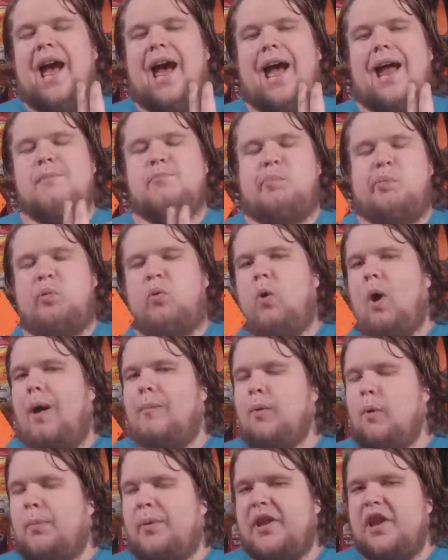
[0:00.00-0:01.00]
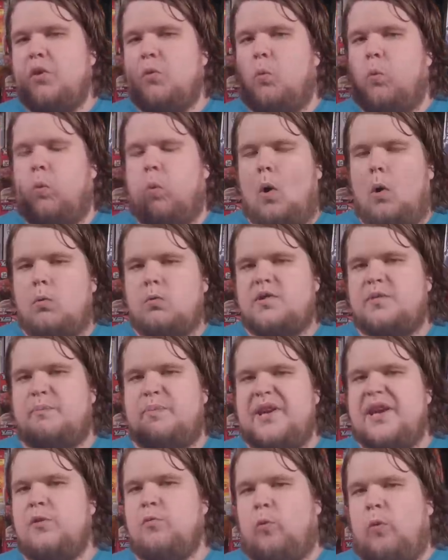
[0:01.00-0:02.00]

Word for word: I probably won't be